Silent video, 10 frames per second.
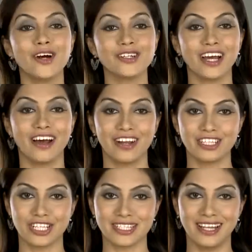Dr. Haresh
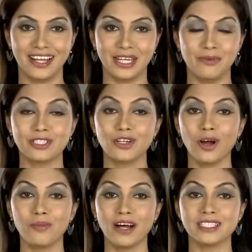Asnani will talk
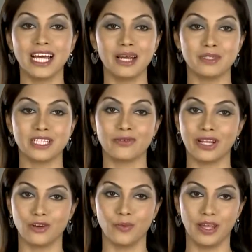about diabetic
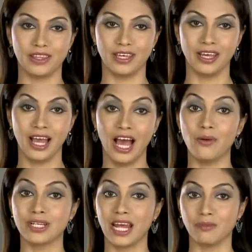retinopathy, how
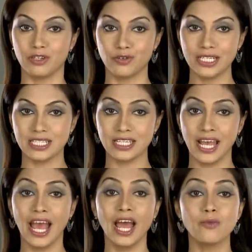it can be treated
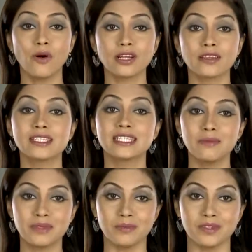and what are the
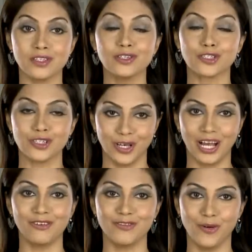symptoms you should look
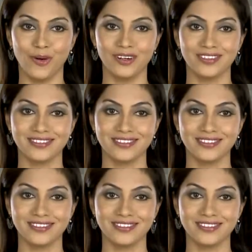out for.